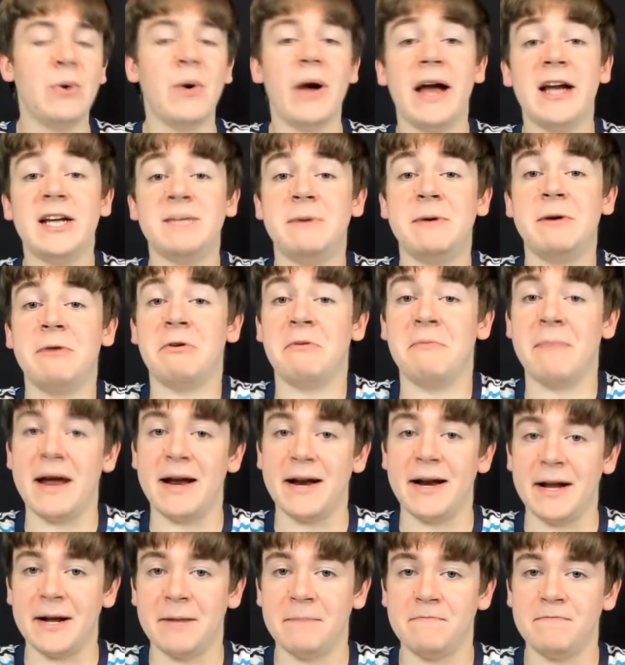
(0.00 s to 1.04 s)
remaining
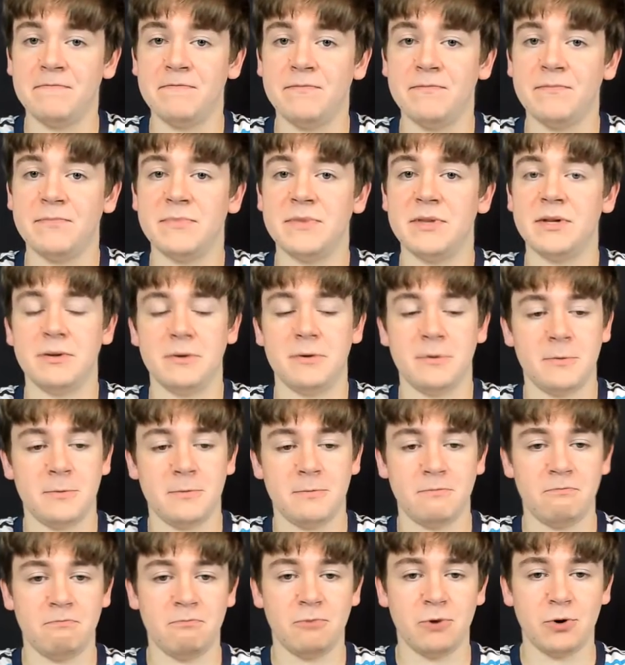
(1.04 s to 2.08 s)

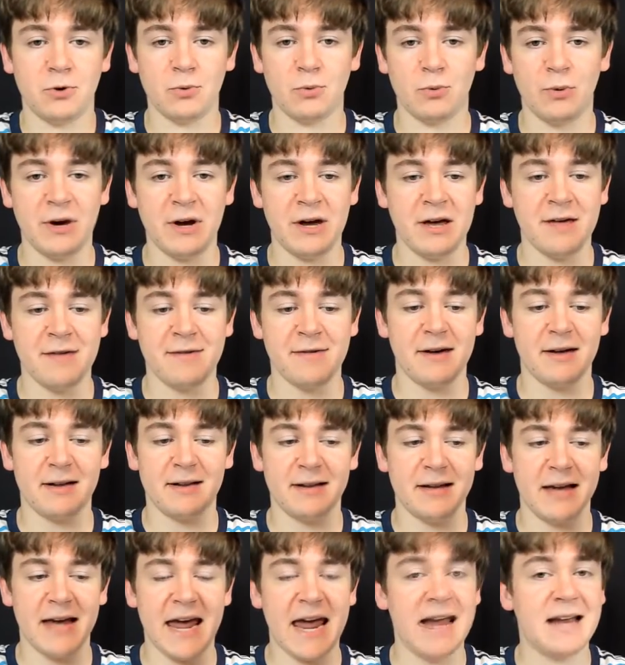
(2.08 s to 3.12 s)
with
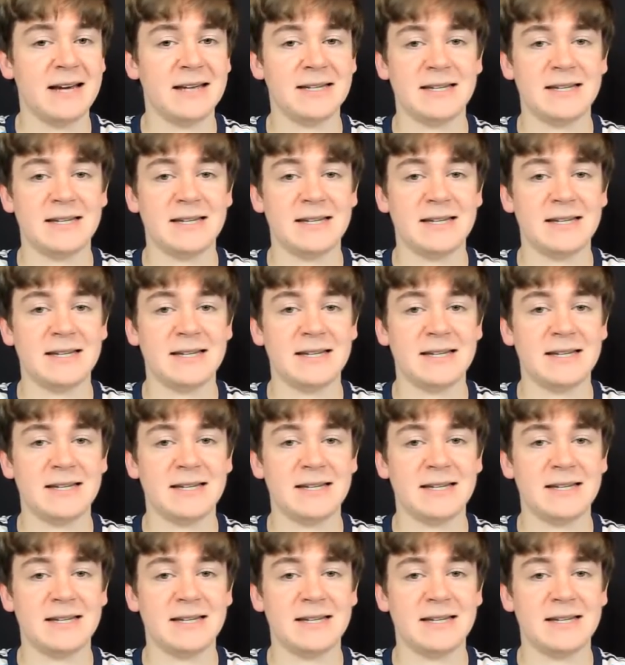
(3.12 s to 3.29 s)
8 damage.